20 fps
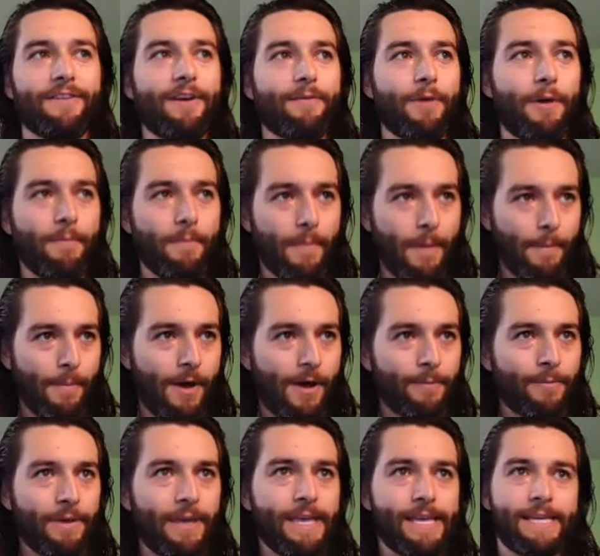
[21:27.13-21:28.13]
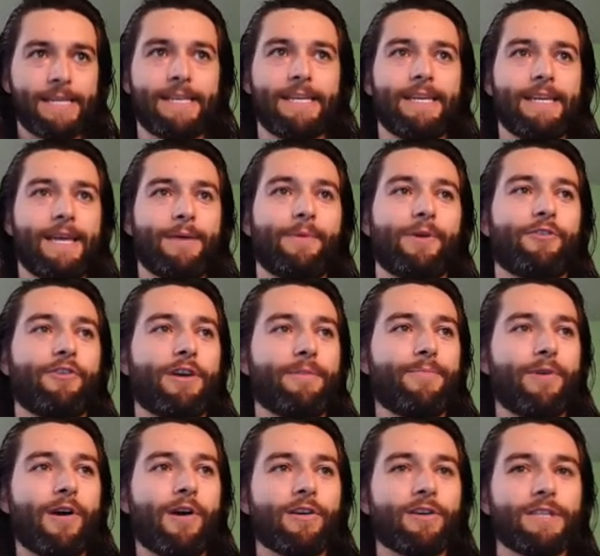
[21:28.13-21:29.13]
got my Papa Ed and my Grandpa
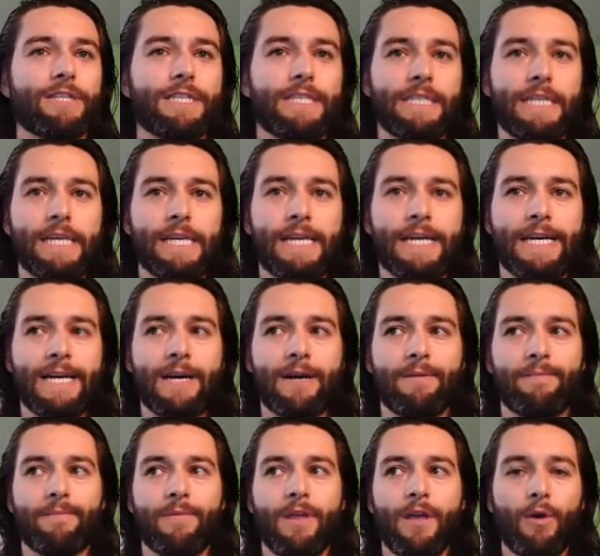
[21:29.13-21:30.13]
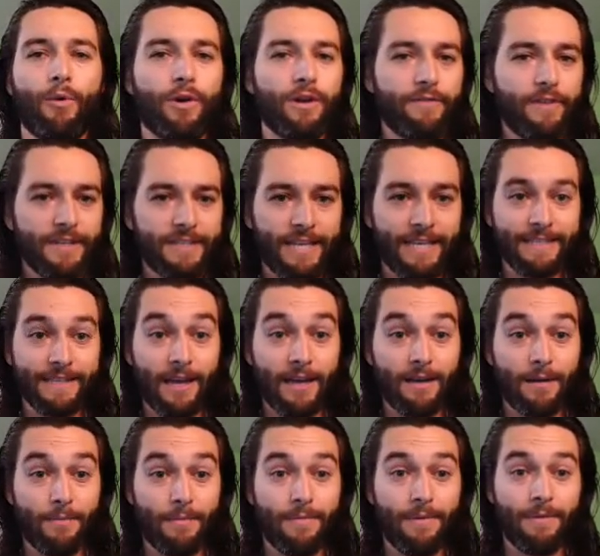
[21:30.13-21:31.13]
Arlen. One of us
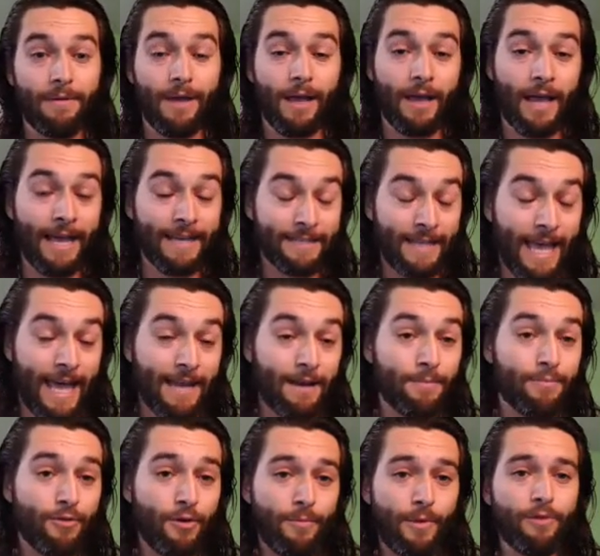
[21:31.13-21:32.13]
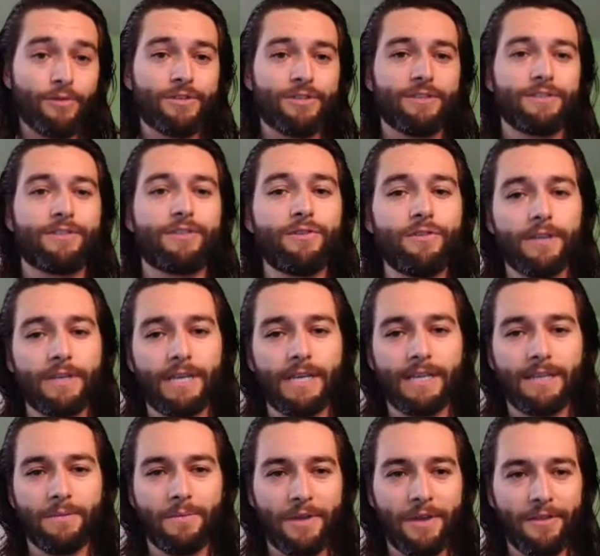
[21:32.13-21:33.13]
has had a promotion to the
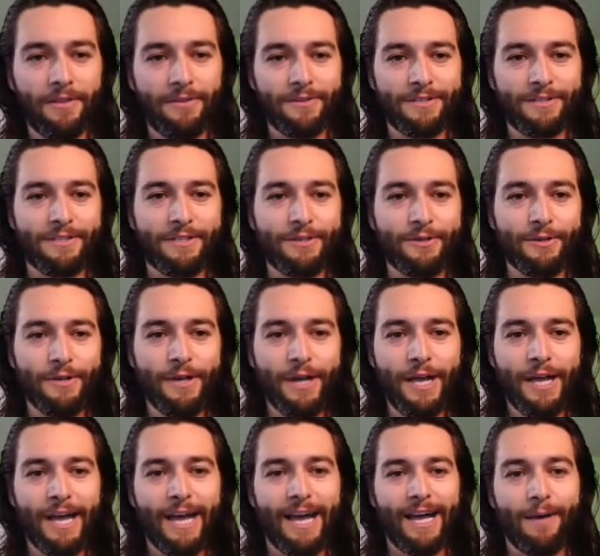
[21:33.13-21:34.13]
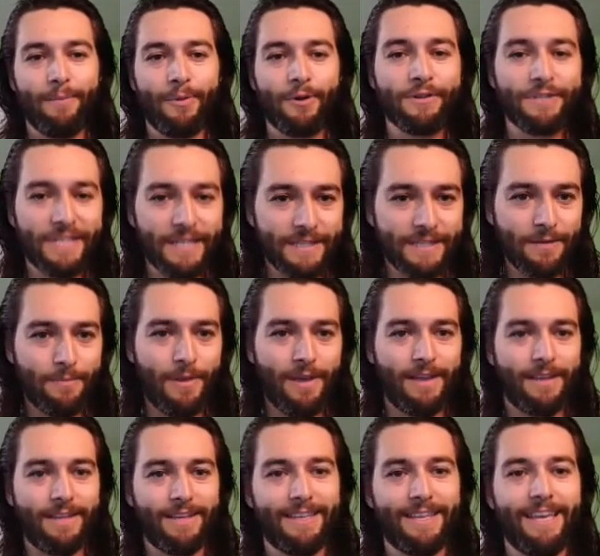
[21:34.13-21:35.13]
kingdom. The other is still
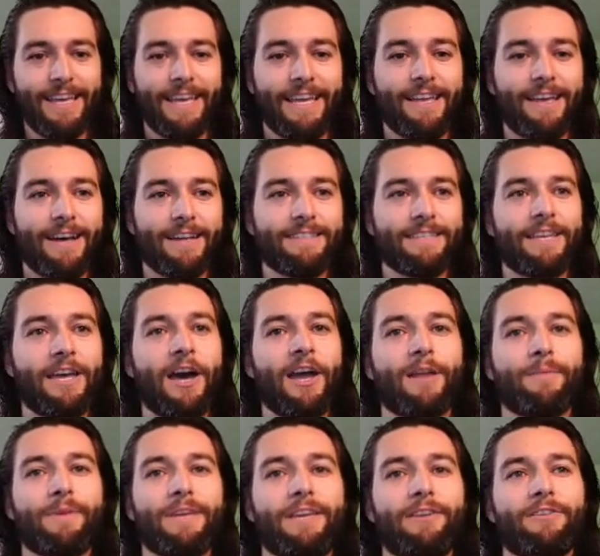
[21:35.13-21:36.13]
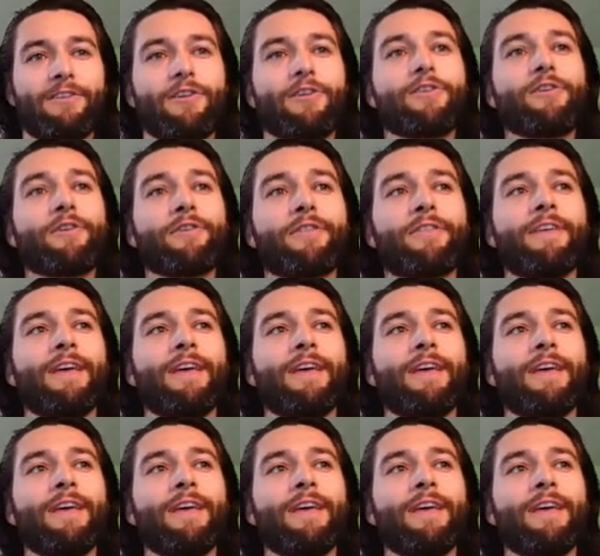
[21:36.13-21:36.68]
participating in God's economy here on earth.